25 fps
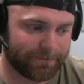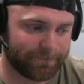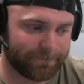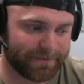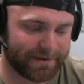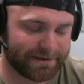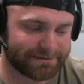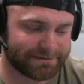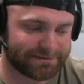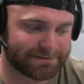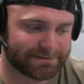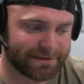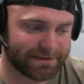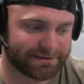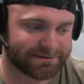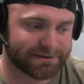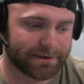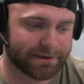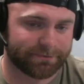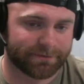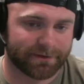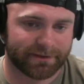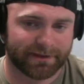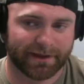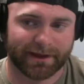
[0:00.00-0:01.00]
it's
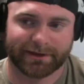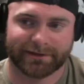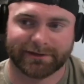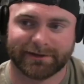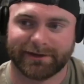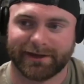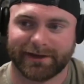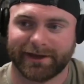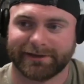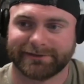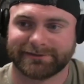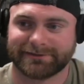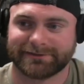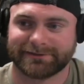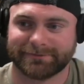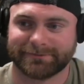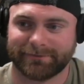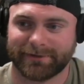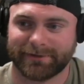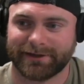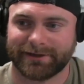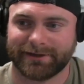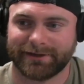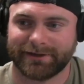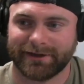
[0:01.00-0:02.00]
something that has
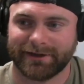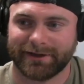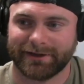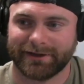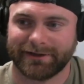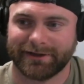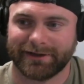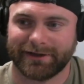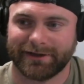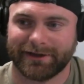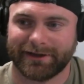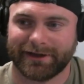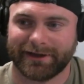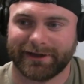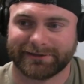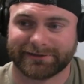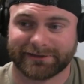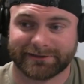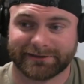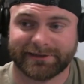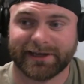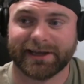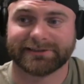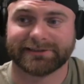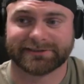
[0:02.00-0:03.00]
been as a
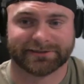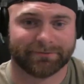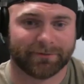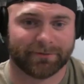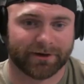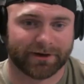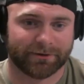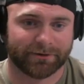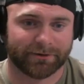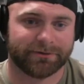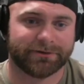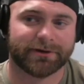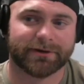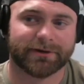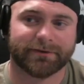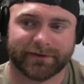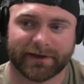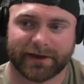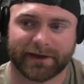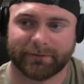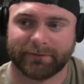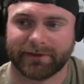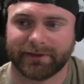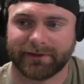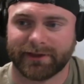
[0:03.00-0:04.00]
testimony with your
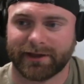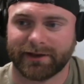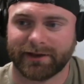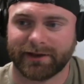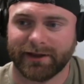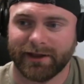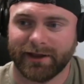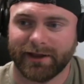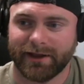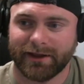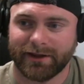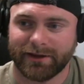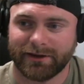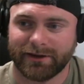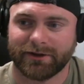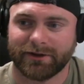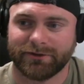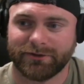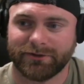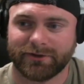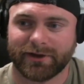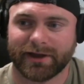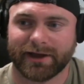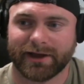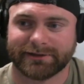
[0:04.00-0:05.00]
family that
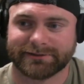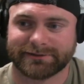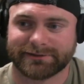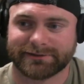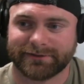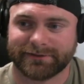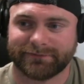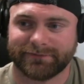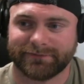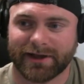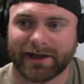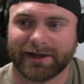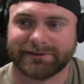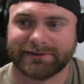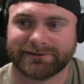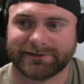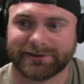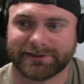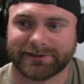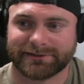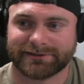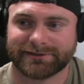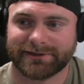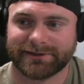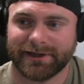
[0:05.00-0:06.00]
you guys have not
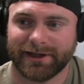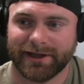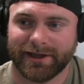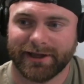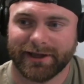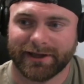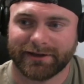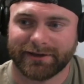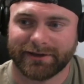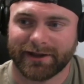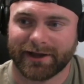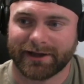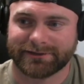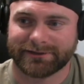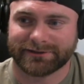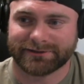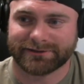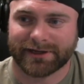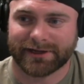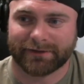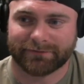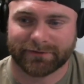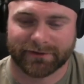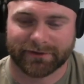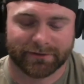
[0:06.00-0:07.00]
just
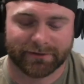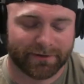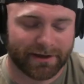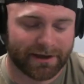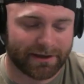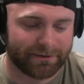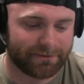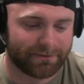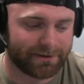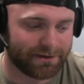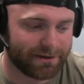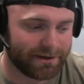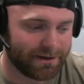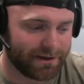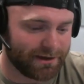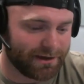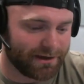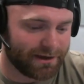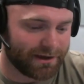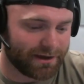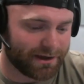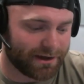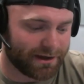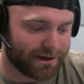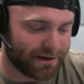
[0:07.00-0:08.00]
after the baby
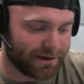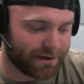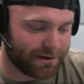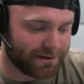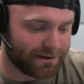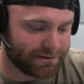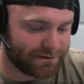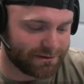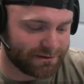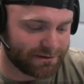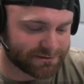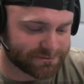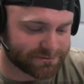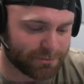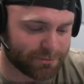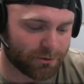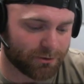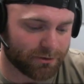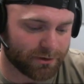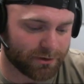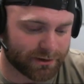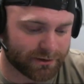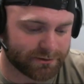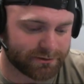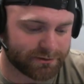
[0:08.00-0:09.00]
is
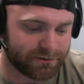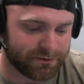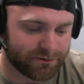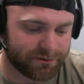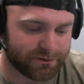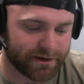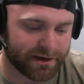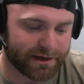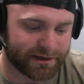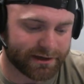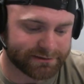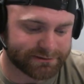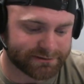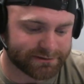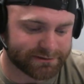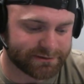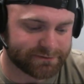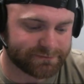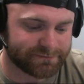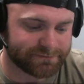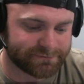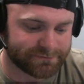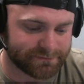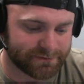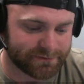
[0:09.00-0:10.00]
born, you guys
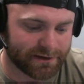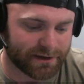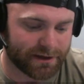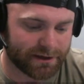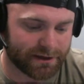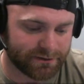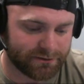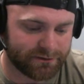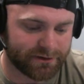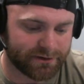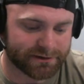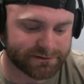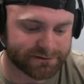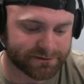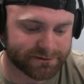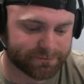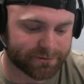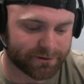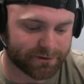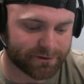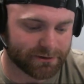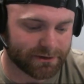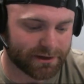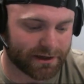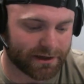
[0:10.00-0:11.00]
are
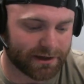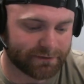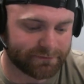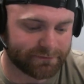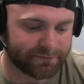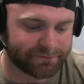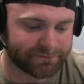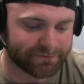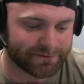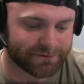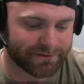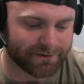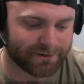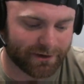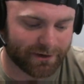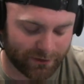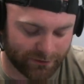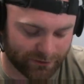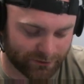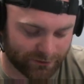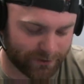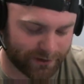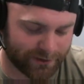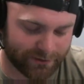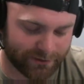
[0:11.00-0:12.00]
pro-life all
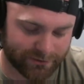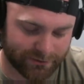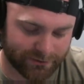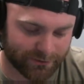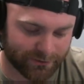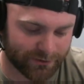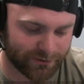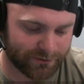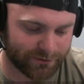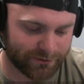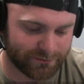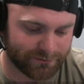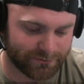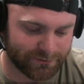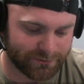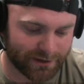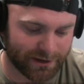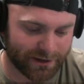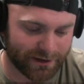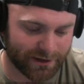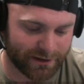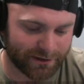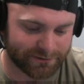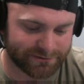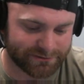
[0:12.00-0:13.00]
the way through,
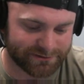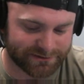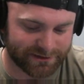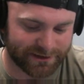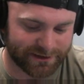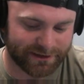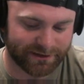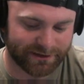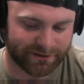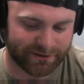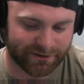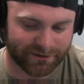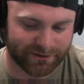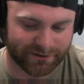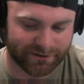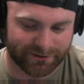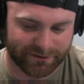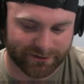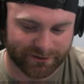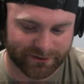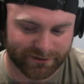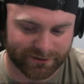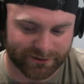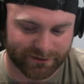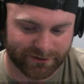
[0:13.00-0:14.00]
seeing your
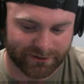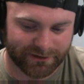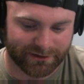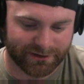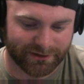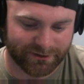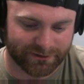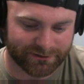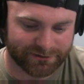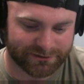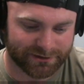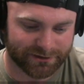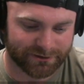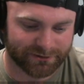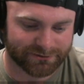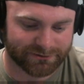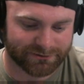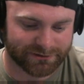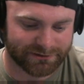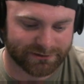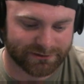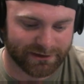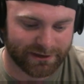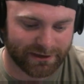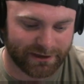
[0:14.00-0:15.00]

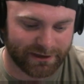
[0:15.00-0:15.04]
children